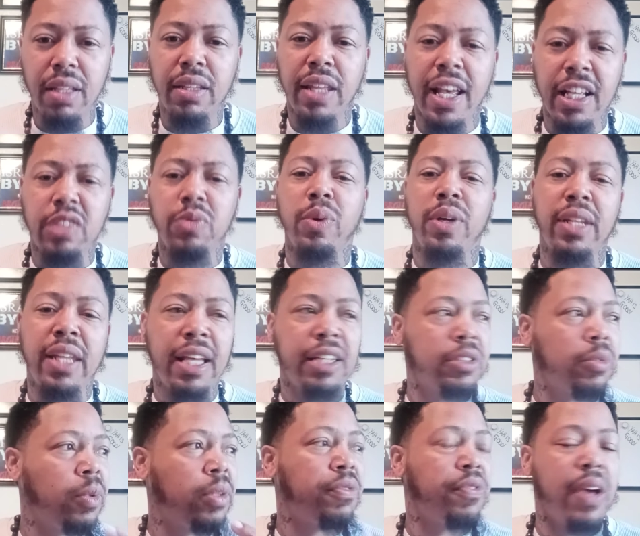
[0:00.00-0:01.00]
That's
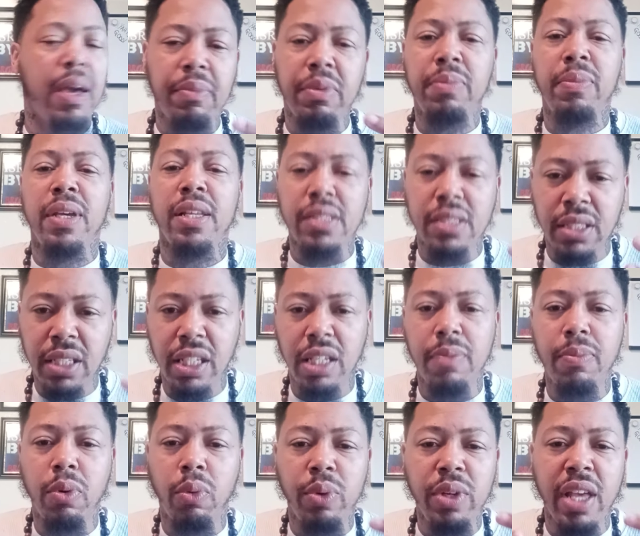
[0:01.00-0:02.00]
what family means in
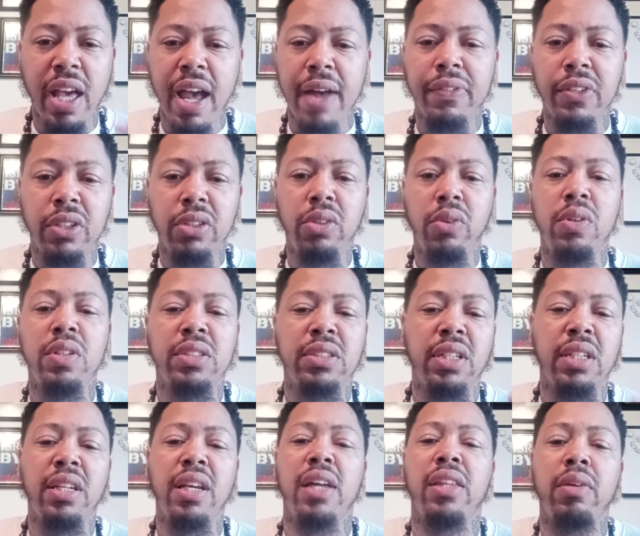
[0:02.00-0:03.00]
Hebrew. We have to do this
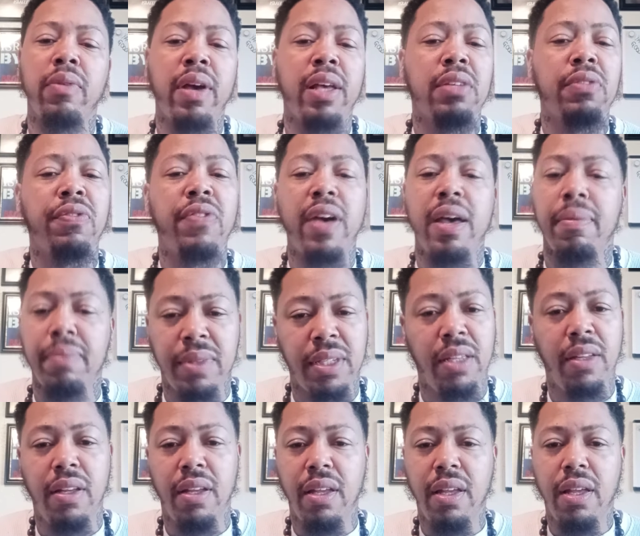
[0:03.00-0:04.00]
together as family.